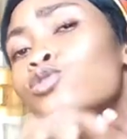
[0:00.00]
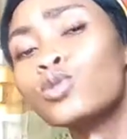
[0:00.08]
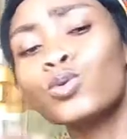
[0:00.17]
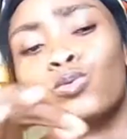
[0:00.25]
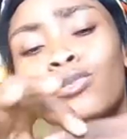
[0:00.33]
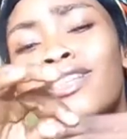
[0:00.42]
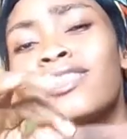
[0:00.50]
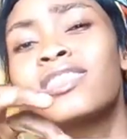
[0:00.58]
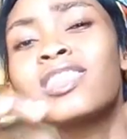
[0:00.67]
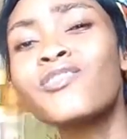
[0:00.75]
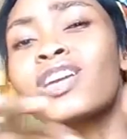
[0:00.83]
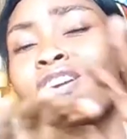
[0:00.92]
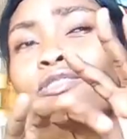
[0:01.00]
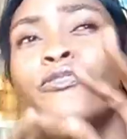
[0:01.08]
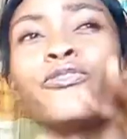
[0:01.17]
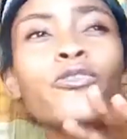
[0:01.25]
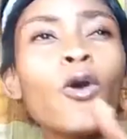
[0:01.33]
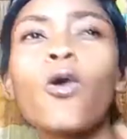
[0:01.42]
2, 3,
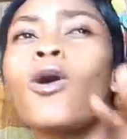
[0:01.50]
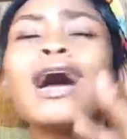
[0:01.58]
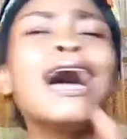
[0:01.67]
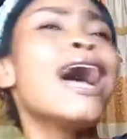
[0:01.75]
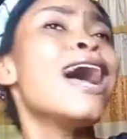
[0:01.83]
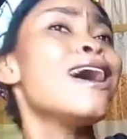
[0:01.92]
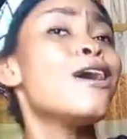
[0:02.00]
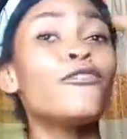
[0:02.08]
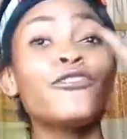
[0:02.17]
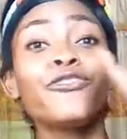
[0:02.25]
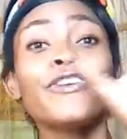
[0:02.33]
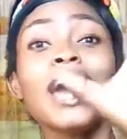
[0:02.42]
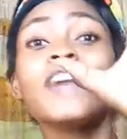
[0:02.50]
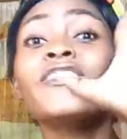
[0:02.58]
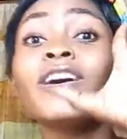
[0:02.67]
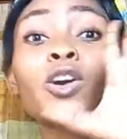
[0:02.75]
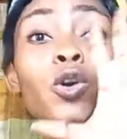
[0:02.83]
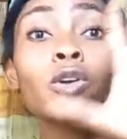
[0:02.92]
4, 5
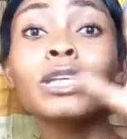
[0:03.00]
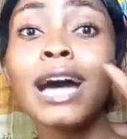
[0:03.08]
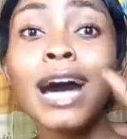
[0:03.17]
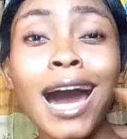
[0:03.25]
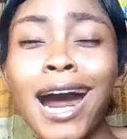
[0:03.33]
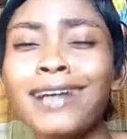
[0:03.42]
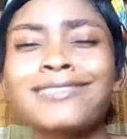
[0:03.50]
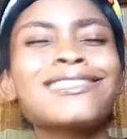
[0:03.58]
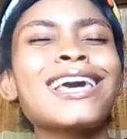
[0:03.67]
good hours.